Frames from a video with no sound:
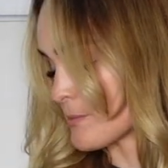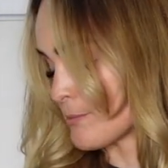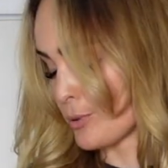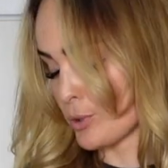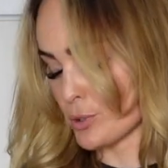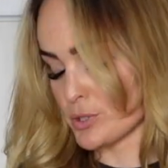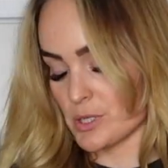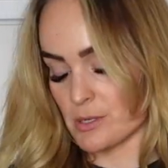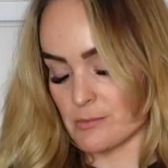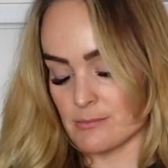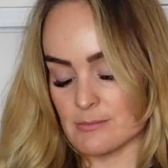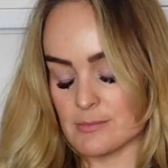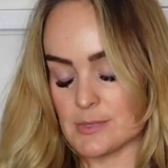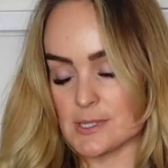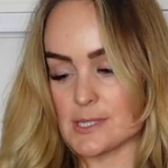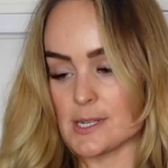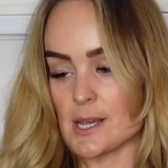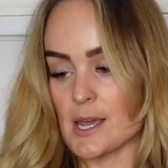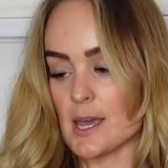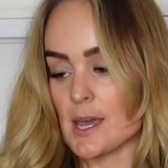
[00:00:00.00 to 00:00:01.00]
and
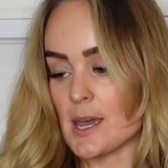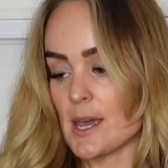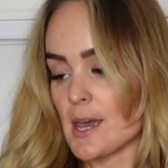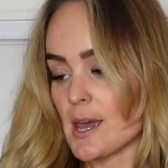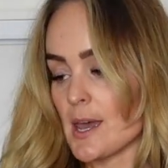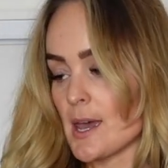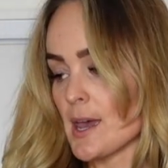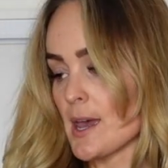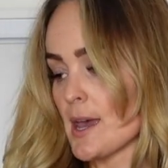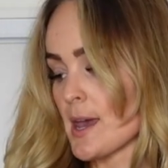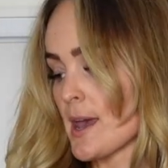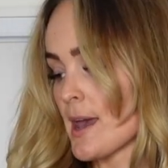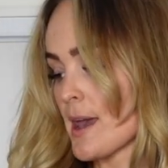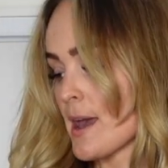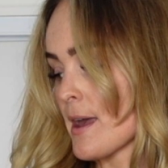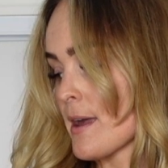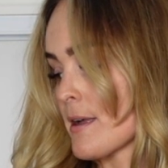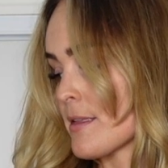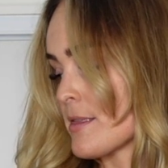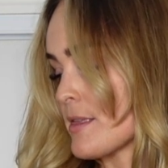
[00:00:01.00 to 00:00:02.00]
bottoms.
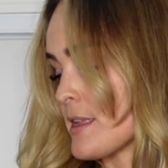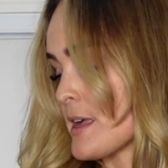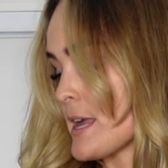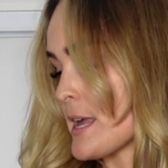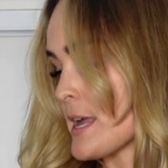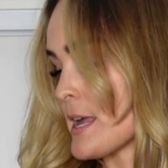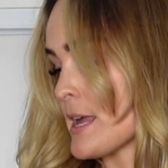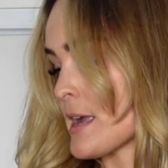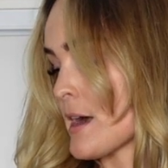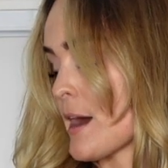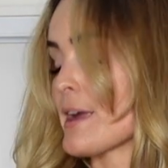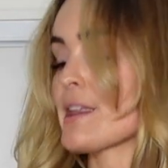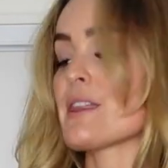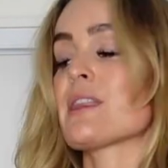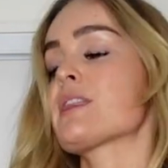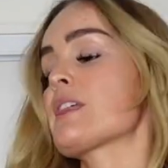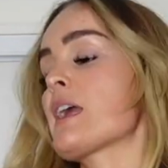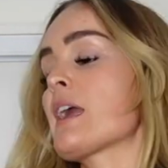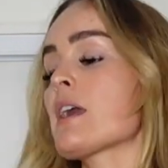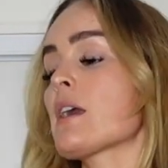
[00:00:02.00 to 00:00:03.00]
I
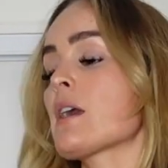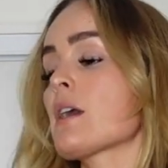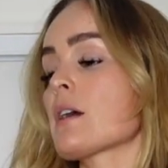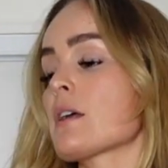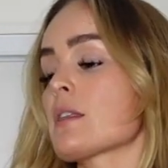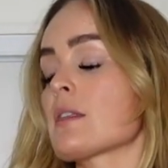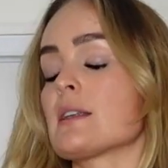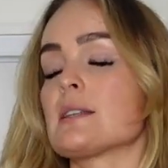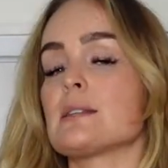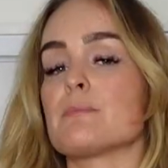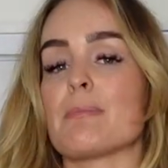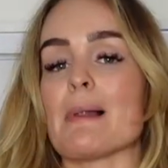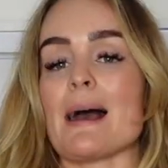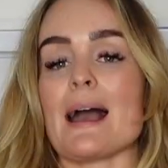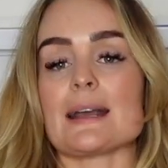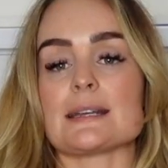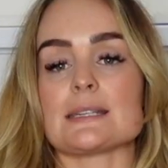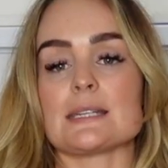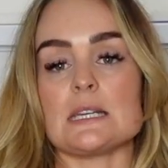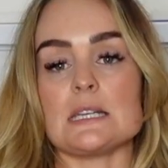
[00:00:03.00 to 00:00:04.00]
think the
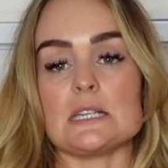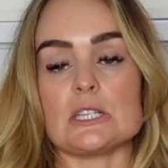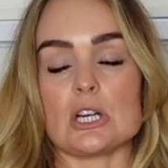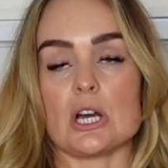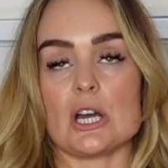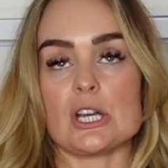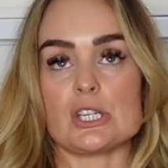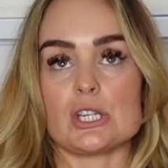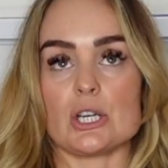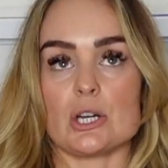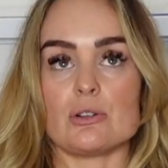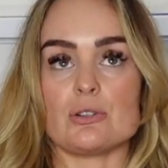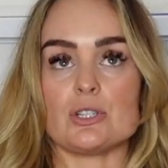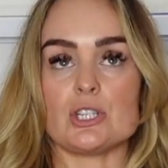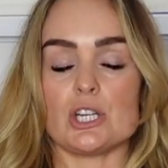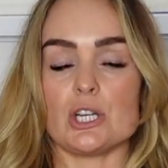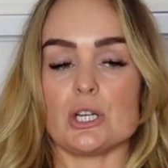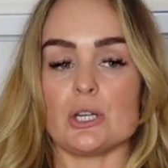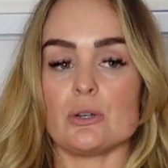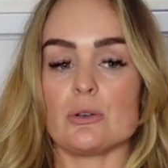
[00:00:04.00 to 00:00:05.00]
back t-shirt I showed
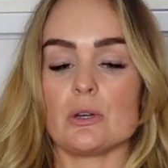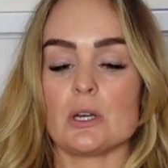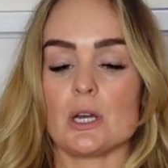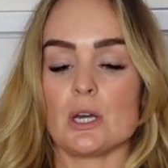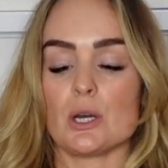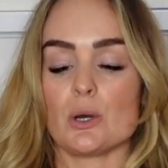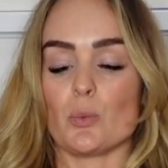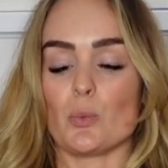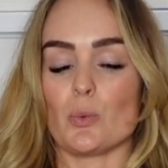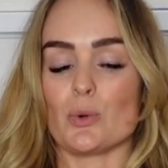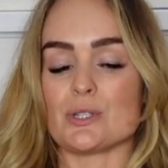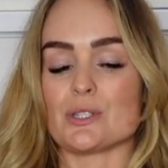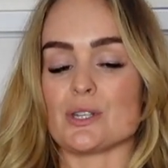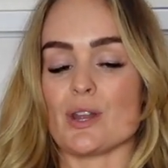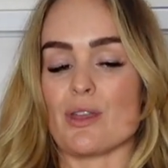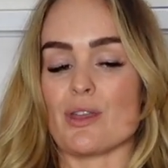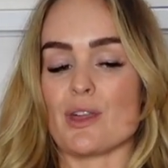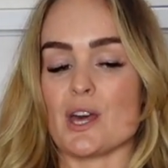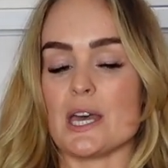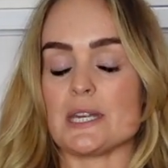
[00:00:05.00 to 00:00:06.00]
you was
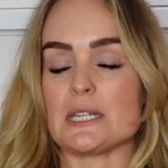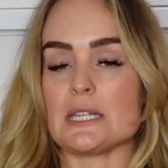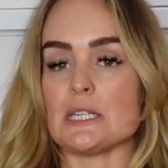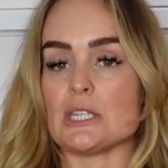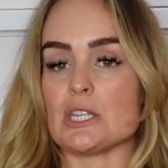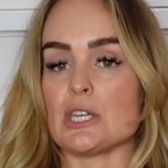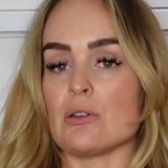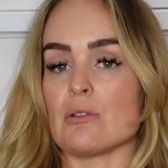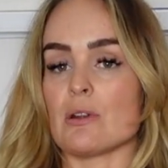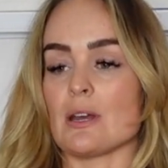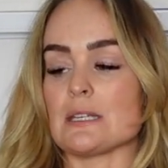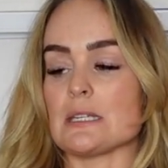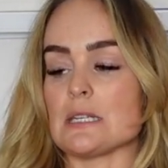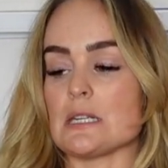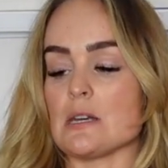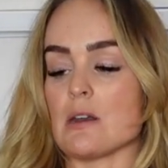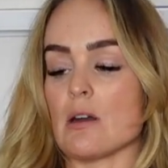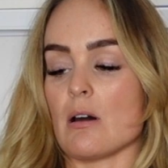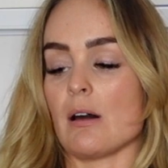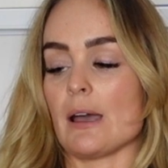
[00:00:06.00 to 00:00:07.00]

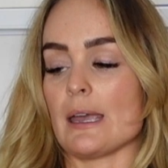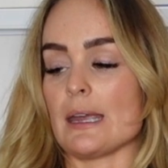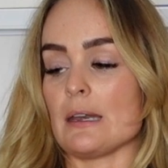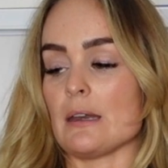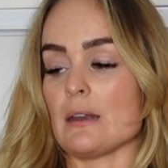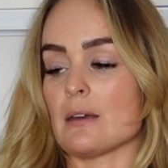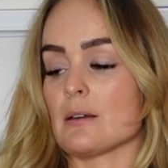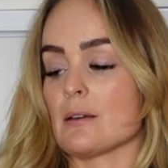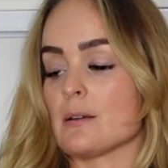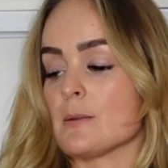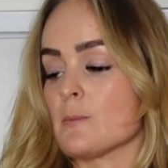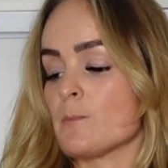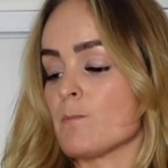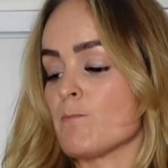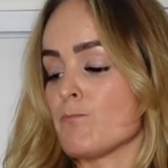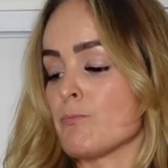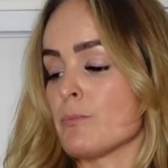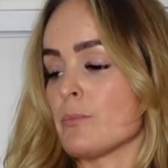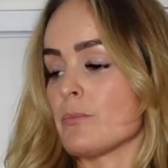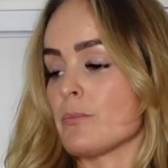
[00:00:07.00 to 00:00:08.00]
$32.99.
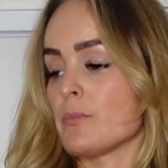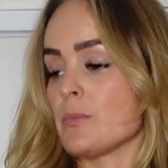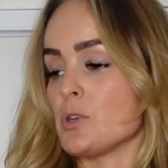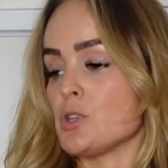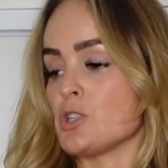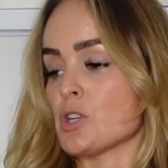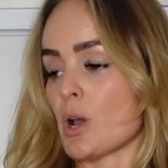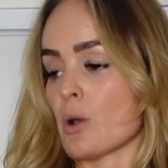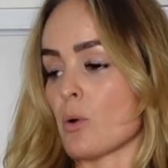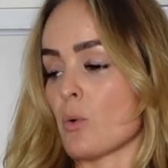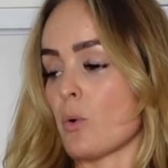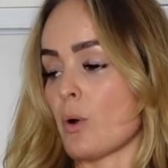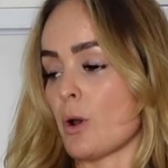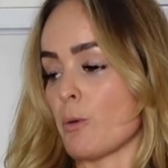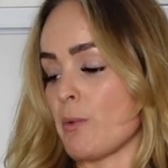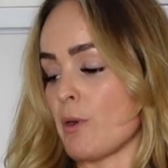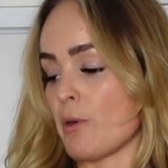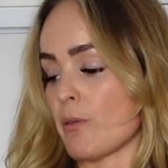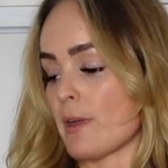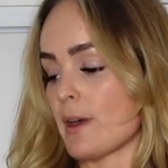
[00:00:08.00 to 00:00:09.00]
Don't
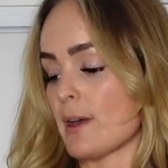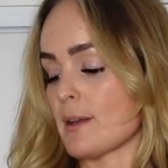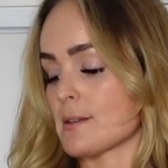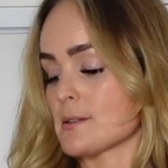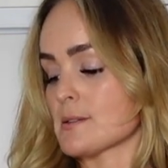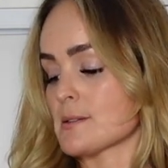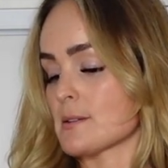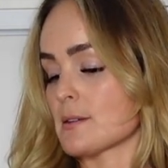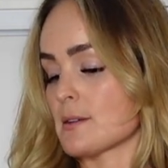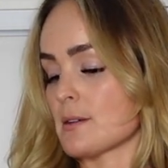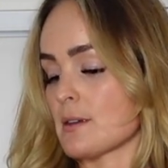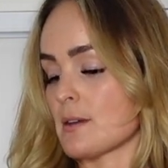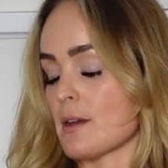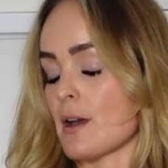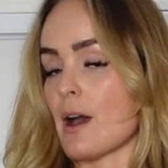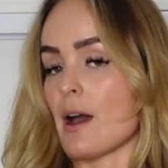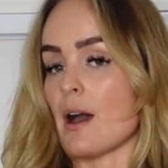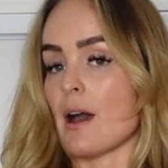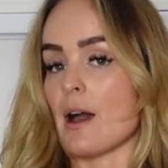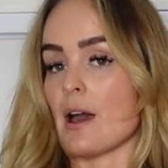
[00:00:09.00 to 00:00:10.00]
quote me on that.
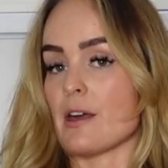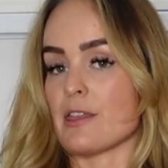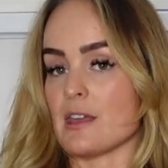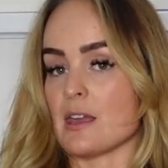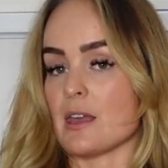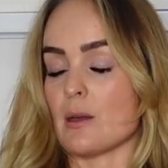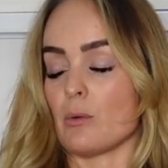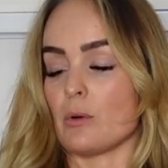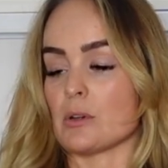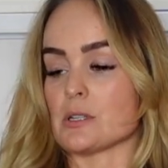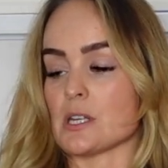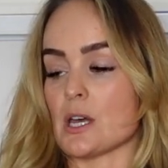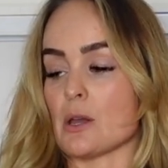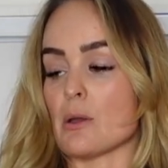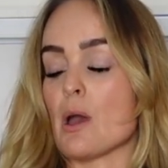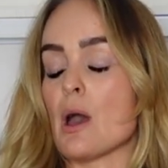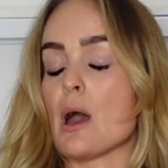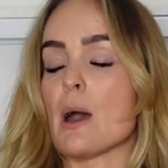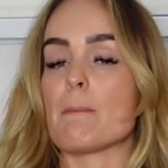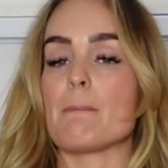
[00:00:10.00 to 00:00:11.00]
I think it was though.
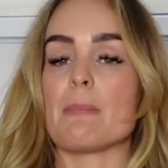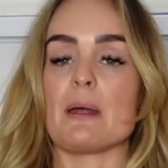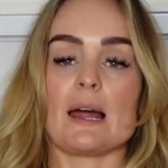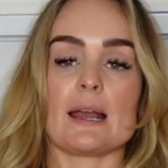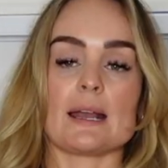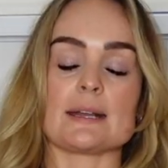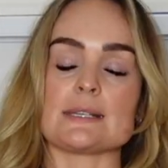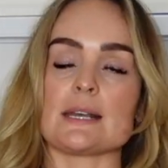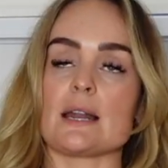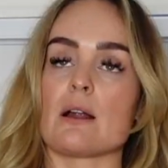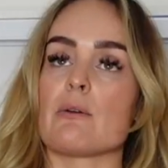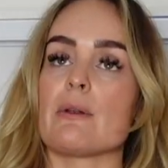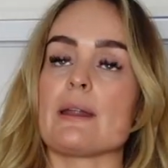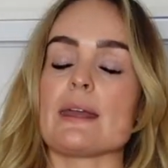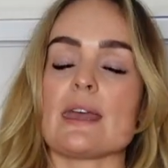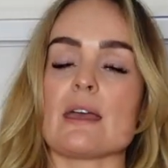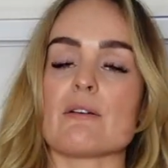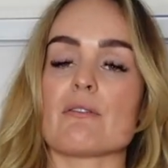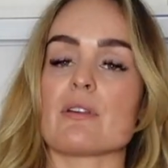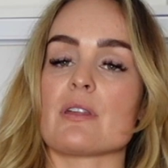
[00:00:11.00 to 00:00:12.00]
But like I said, I'll
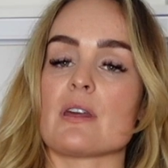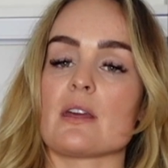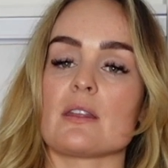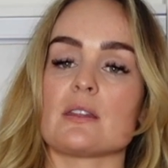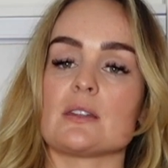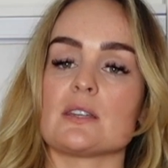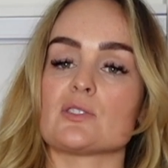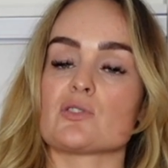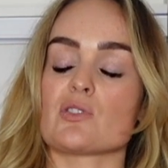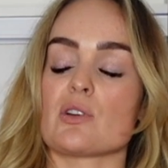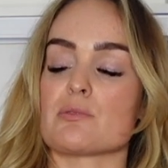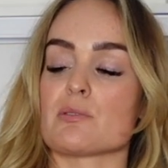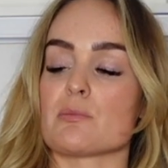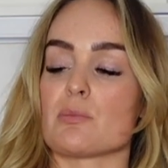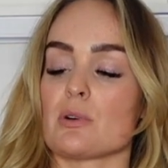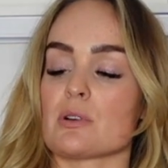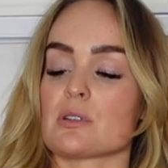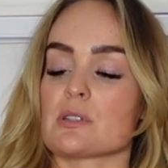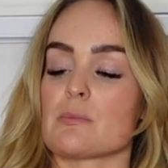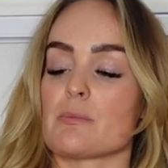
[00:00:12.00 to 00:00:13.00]
link everything in the description
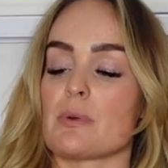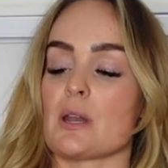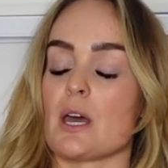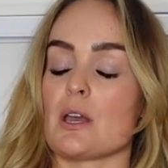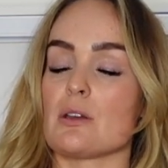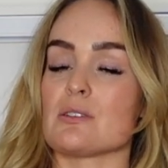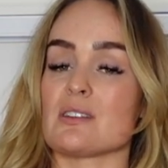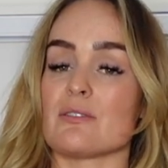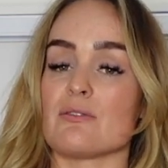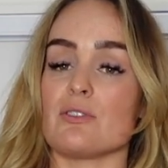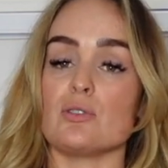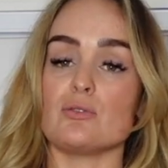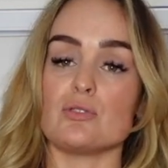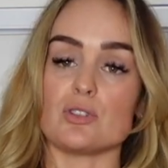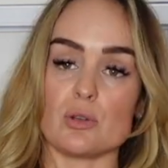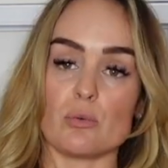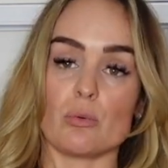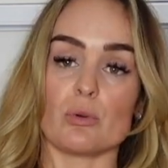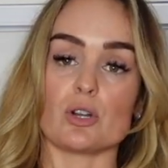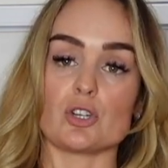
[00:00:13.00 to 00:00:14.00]
box below, so if you
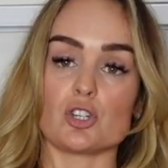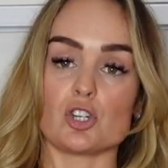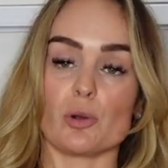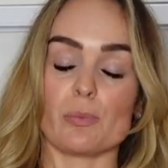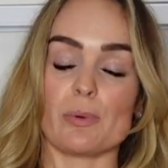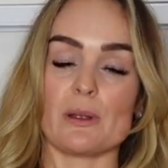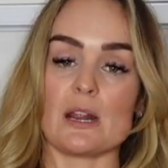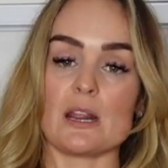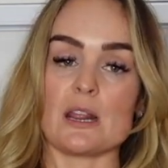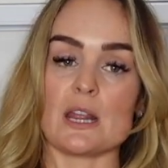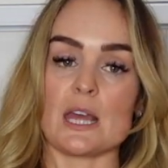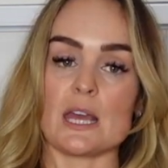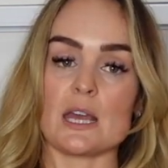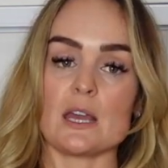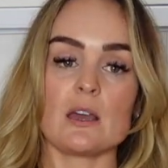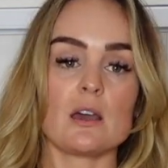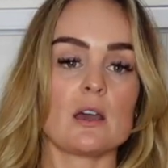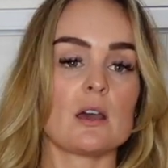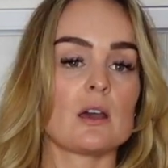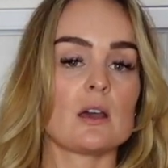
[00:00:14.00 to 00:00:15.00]
do want to shop anything,